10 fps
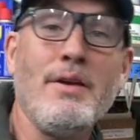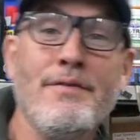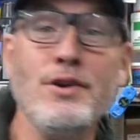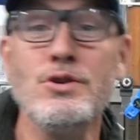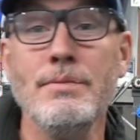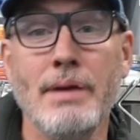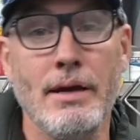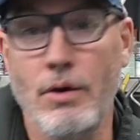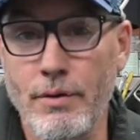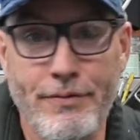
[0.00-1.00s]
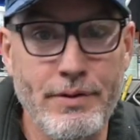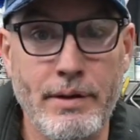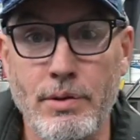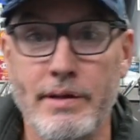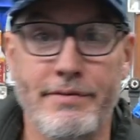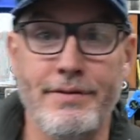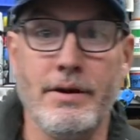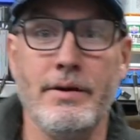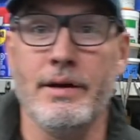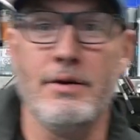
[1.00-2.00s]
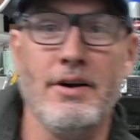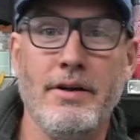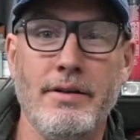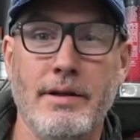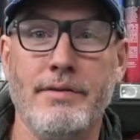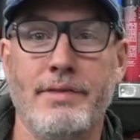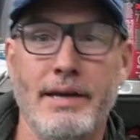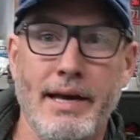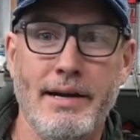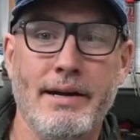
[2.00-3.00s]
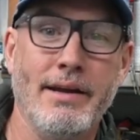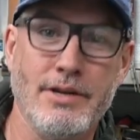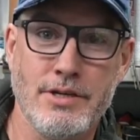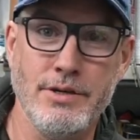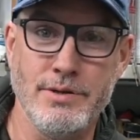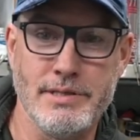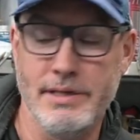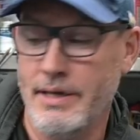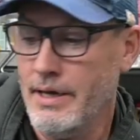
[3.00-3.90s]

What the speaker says: Future me hopefully will have figured out all of the editing issues